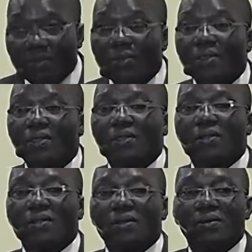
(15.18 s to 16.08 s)

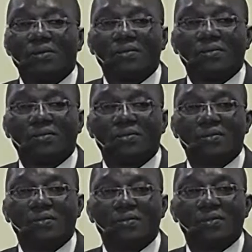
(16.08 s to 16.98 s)

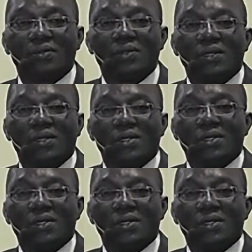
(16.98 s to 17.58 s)
[no speech]